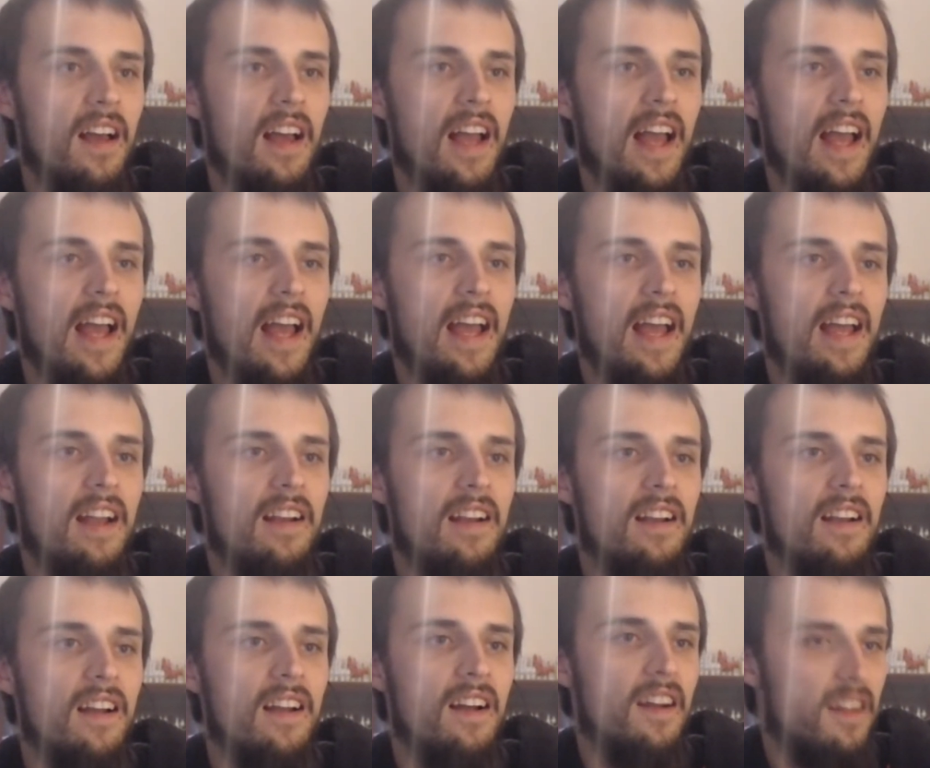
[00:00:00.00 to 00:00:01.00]
and
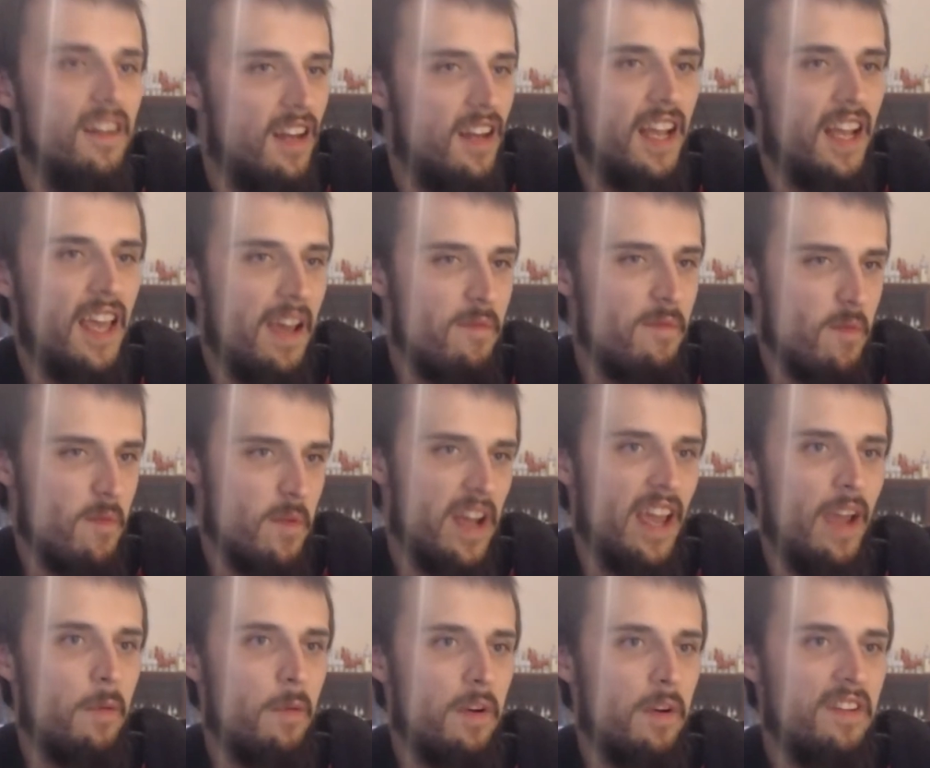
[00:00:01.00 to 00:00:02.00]
it came from a gamer
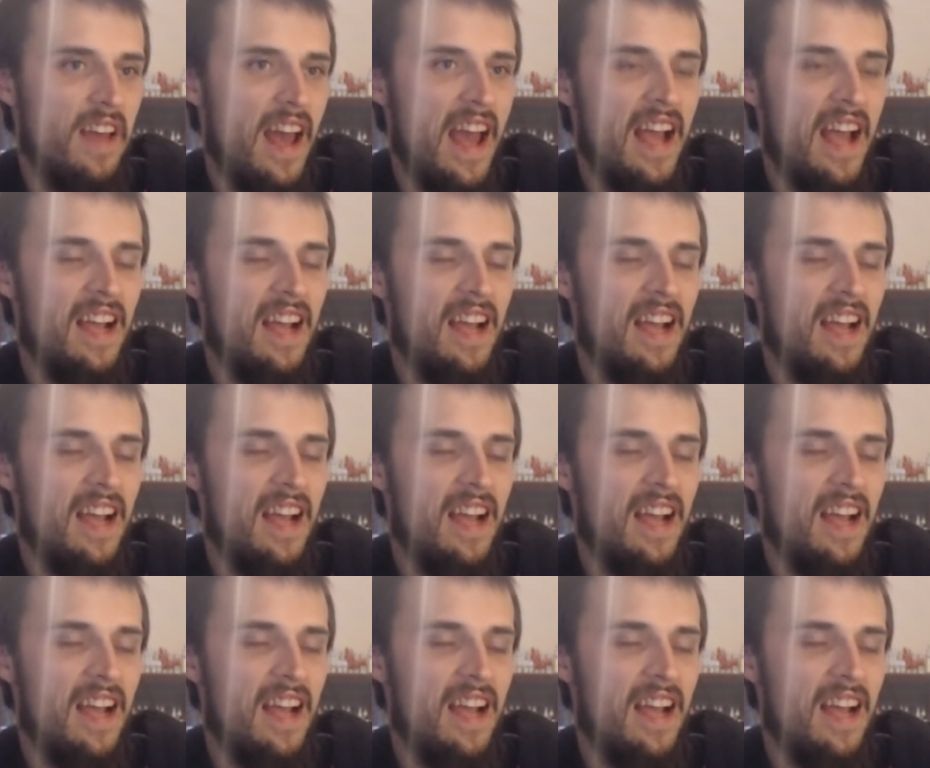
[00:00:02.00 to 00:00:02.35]
tag.